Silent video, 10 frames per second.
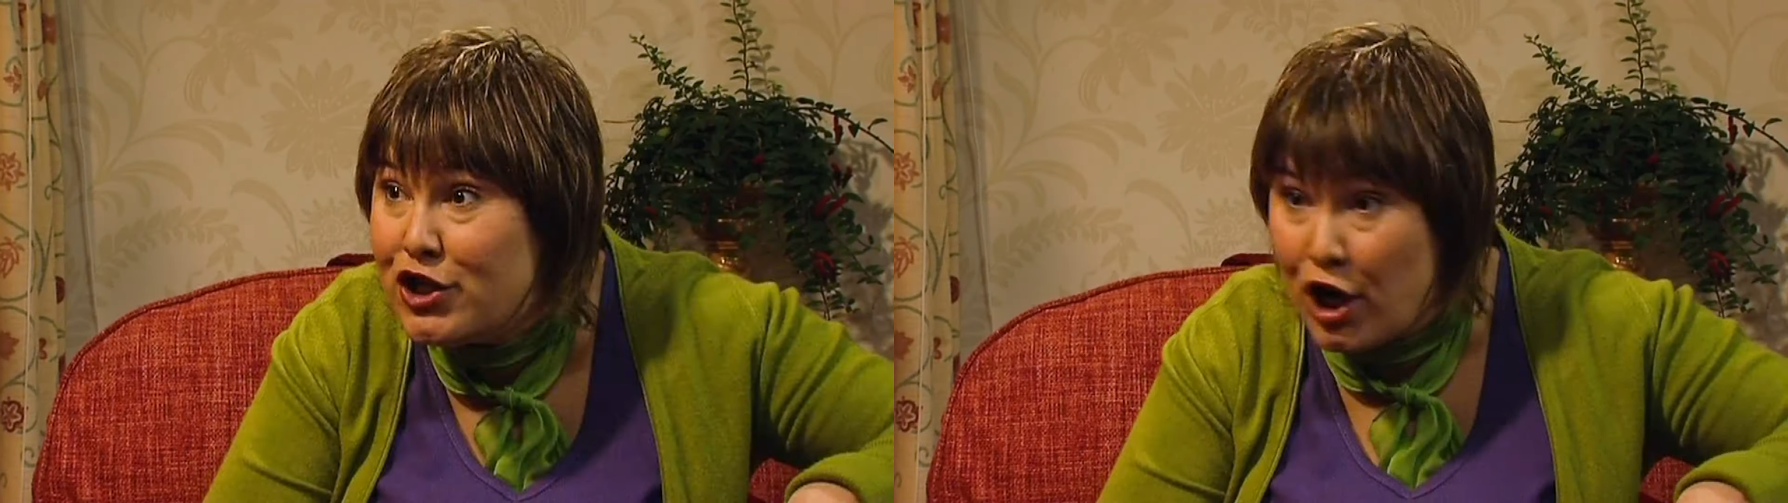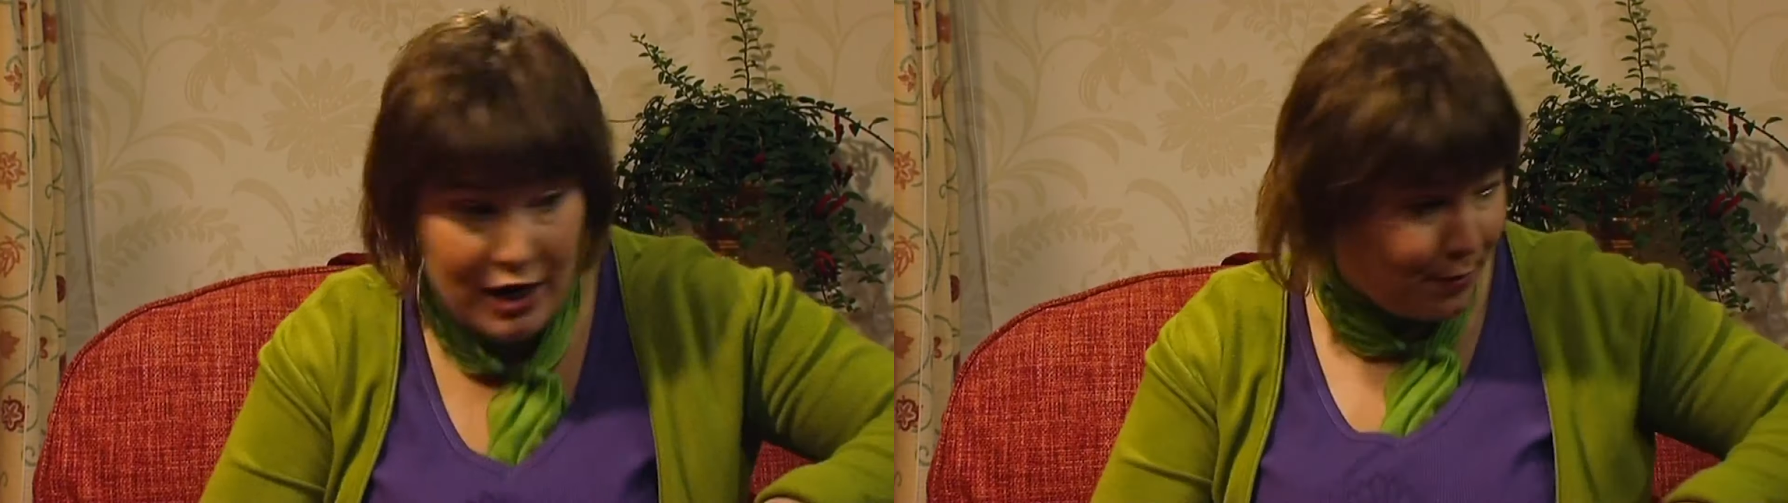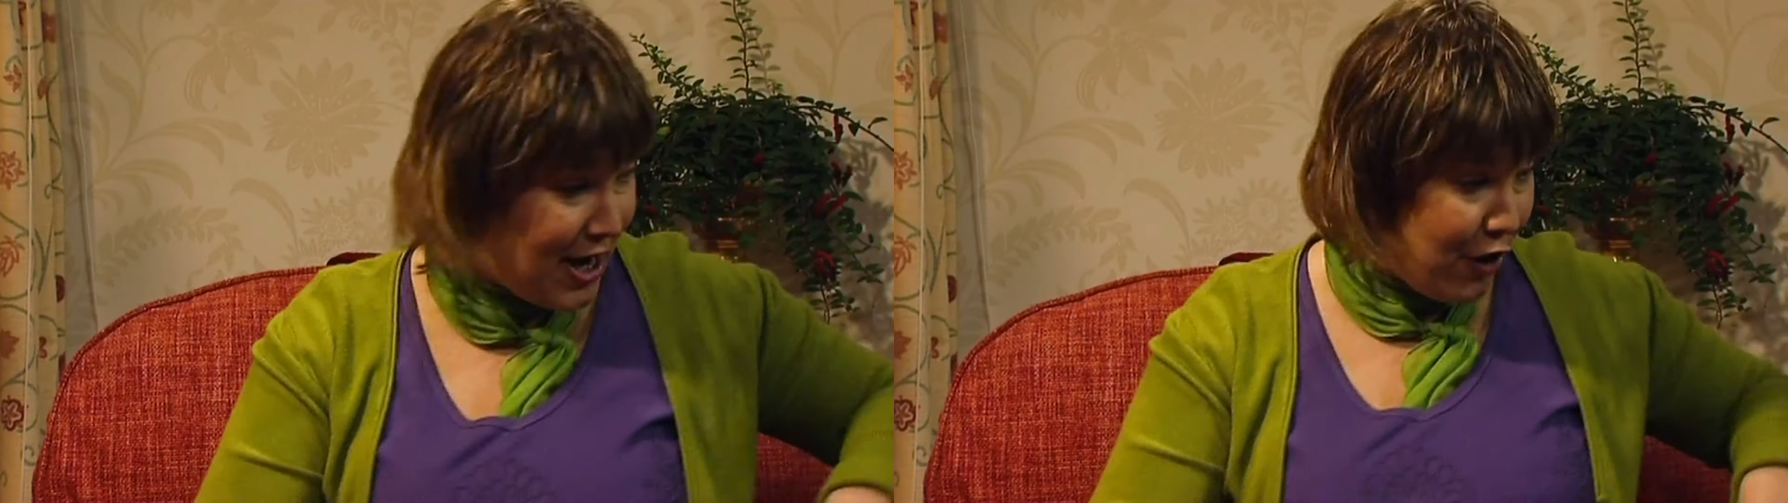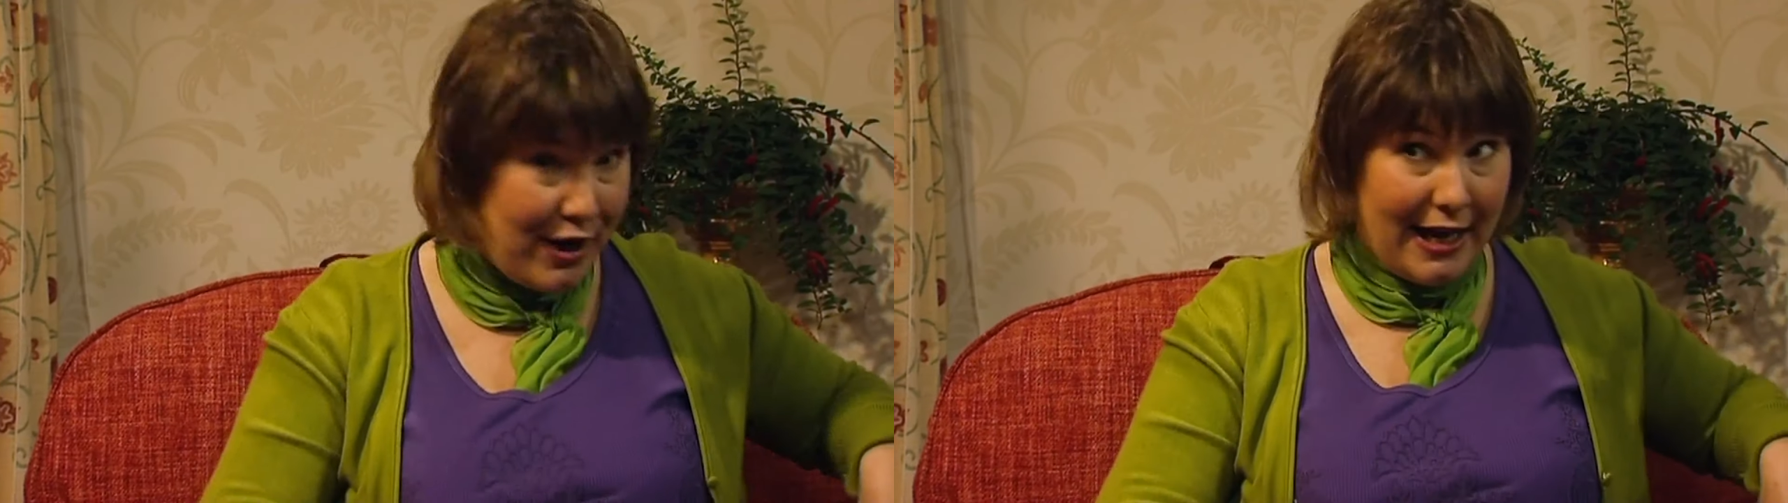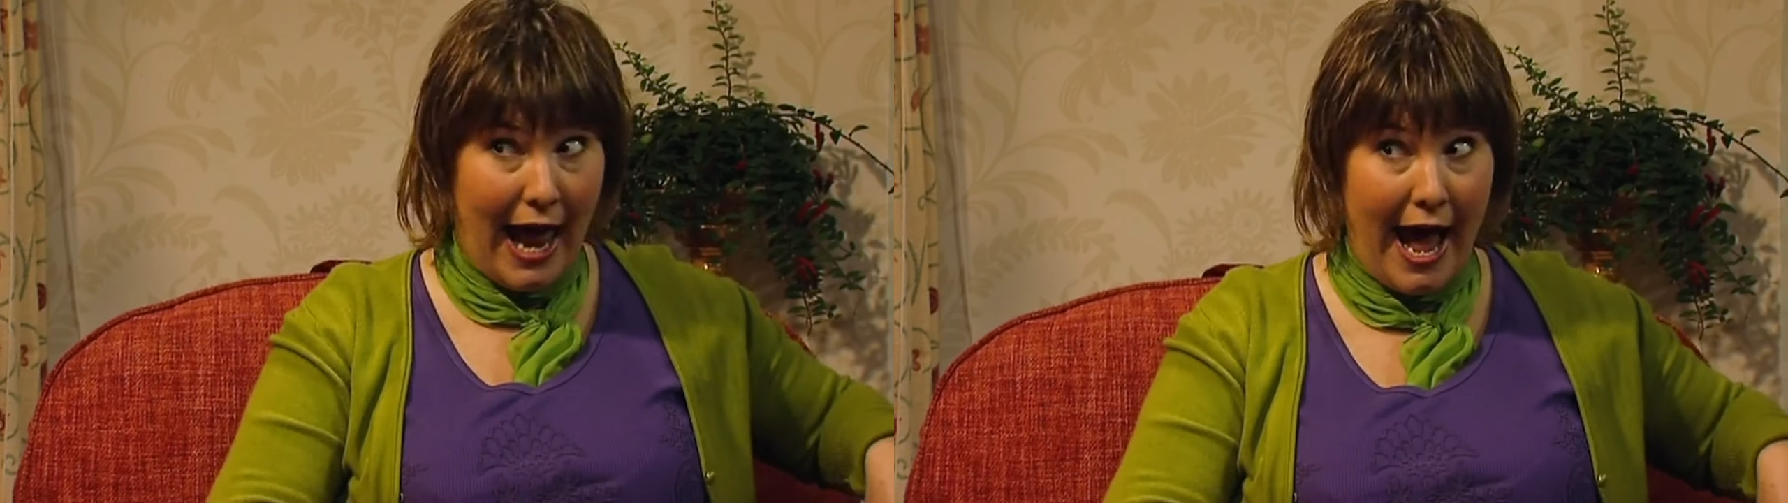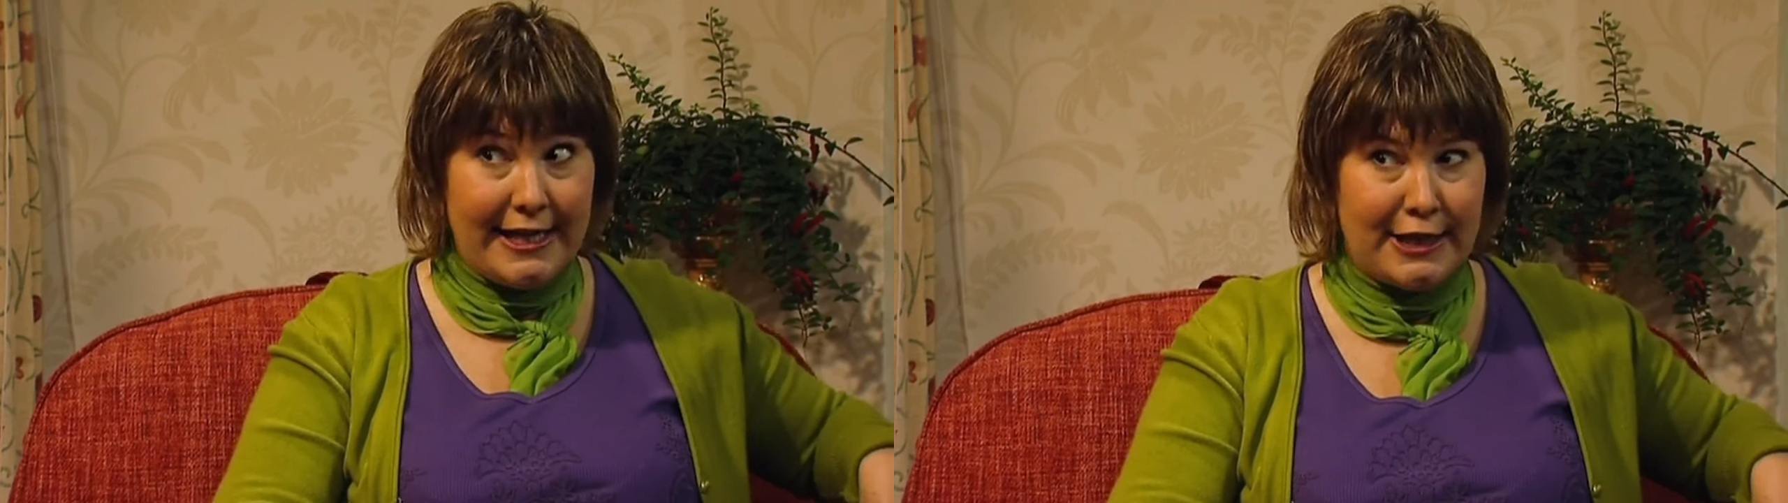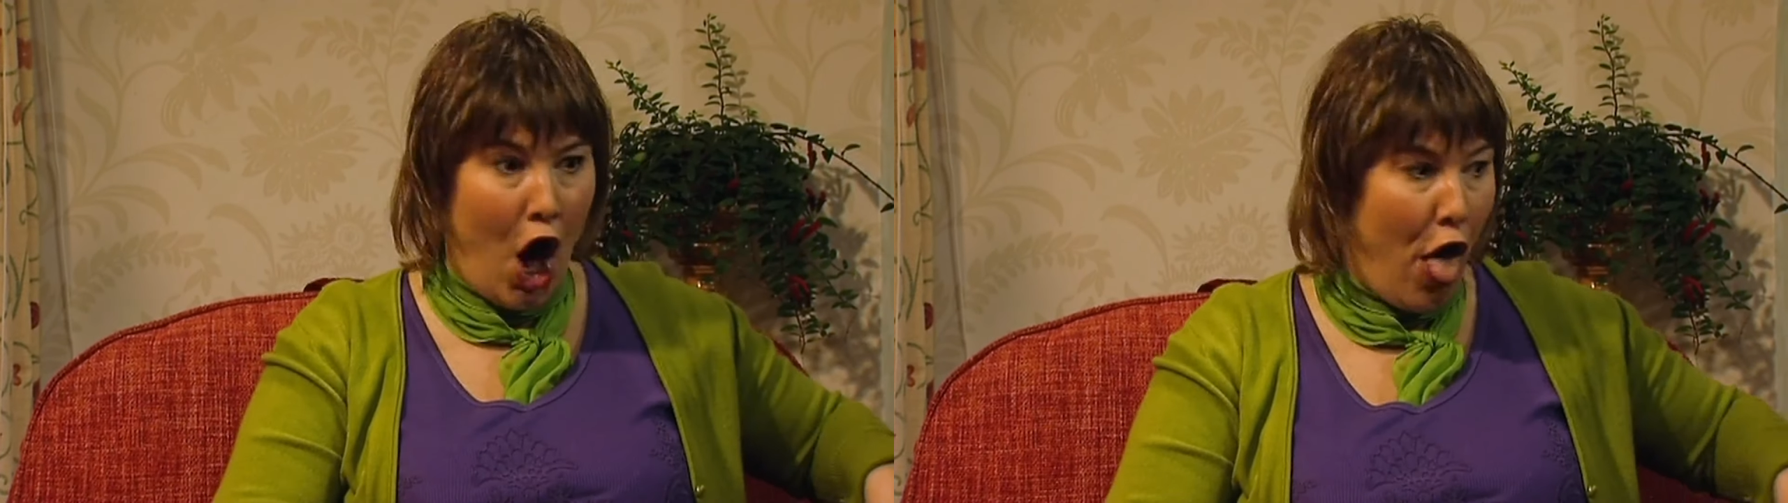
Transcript: journey when I realised